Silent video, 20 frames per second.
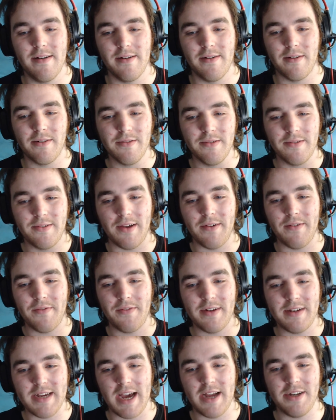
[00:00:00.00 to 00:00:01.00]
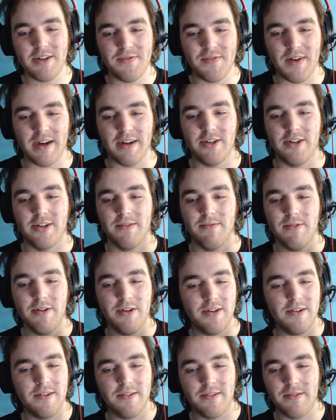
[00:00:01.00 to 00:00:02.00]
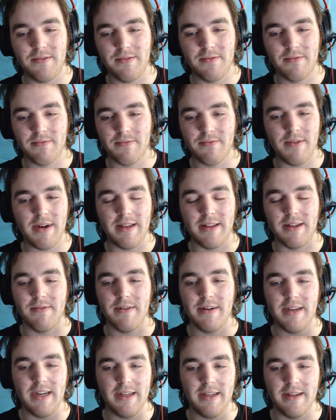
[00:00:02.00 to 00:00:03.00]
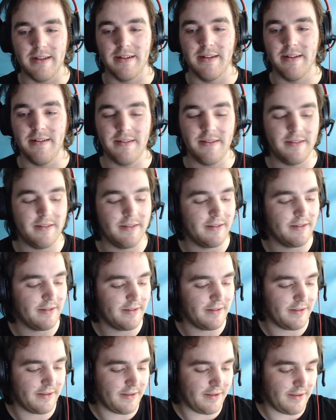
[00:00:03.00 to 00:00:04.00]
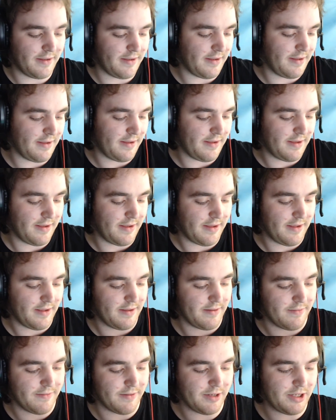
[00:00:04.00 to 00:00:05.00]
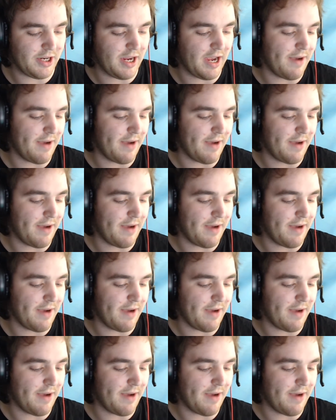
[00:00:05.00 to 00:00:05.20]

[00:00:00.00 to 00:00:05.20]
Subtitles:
also with the touch function, which is really ridiculous. Which,